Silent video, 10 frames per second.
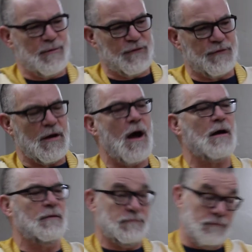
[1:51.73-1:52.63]
He was a
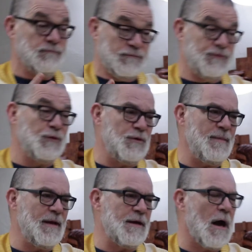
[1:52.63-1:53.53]
doctor, soon
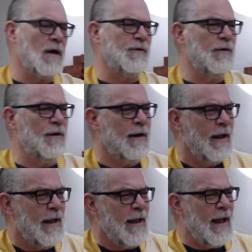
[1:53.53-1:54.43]
to be a doctor,